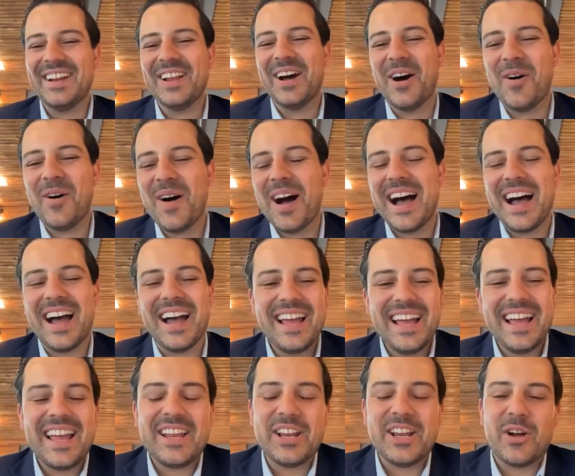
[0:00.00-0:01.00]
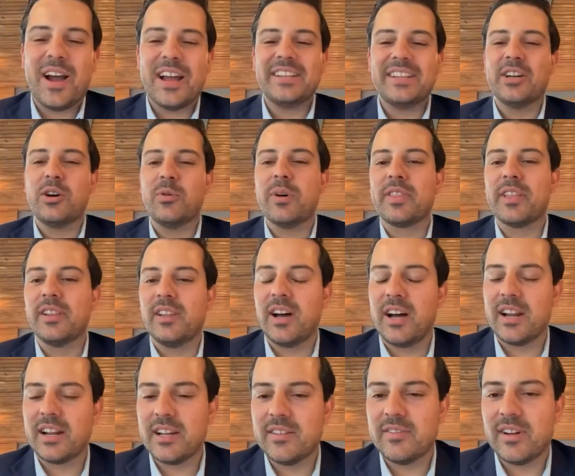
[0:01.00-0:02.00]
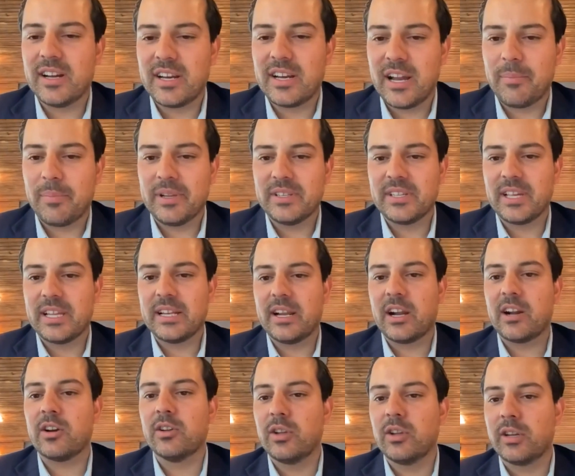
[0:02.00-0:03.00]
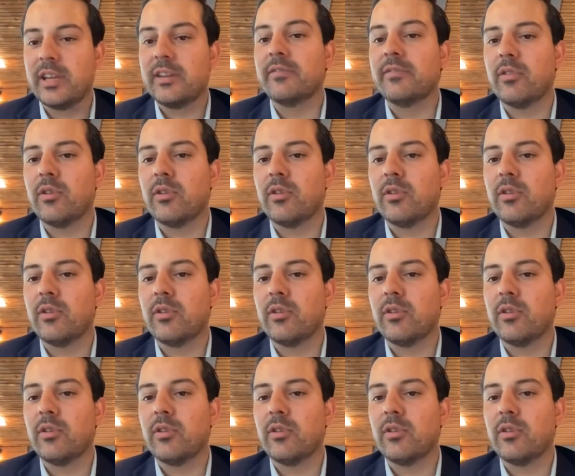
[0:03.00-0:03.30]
No, I deal with a lot of companies that are looking